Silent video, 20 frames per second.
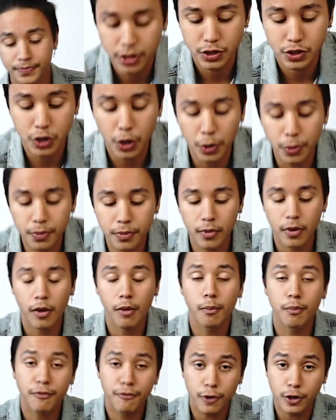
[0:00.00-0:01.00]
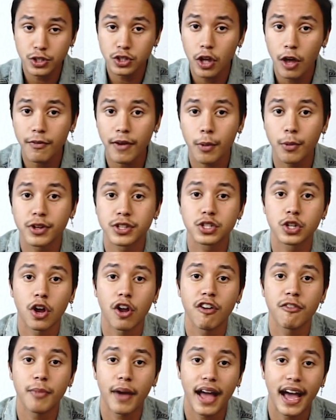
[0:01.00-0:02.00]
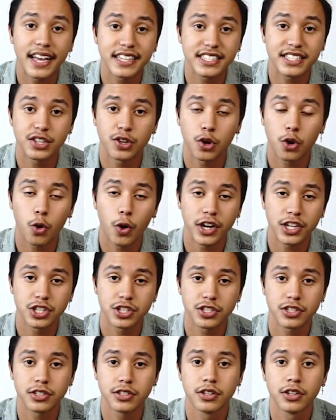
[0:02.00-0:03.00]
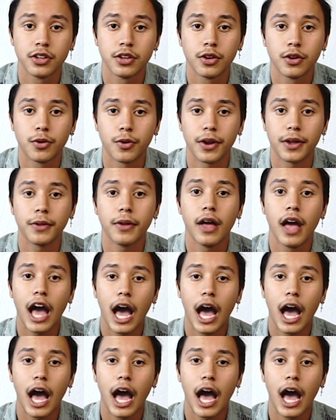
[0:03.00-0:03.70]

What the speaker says: So, first off, I'm going to start off by asking a question, right?